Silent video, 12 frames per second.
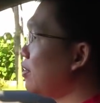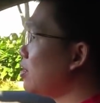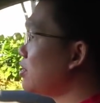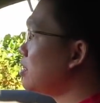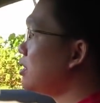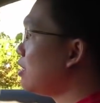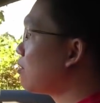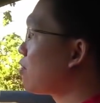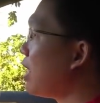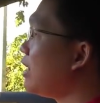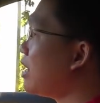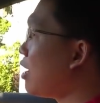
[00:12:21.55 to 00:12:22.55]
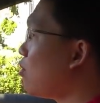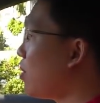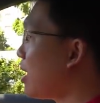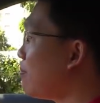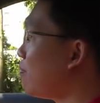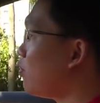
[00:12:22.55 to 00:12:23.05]
Because you see, right now,
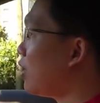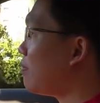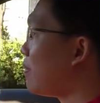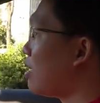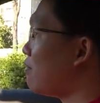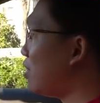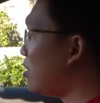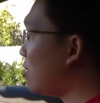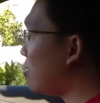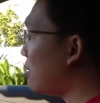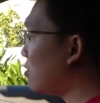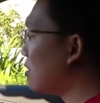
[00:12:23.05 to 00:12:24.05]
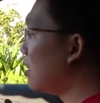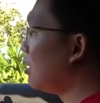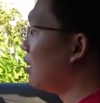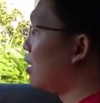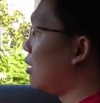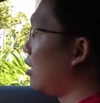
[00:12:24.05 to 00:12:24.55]
what I'm having here is,
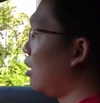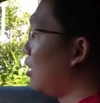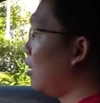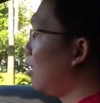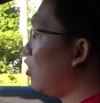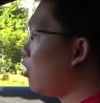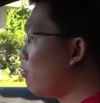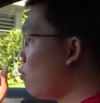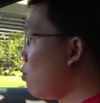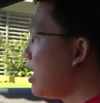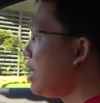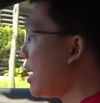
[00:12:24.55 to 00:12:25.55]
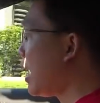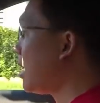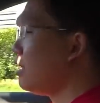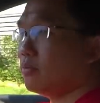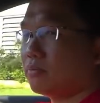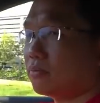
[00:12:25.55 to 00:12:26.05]
on one
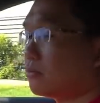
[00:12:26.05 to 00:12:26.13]
hand,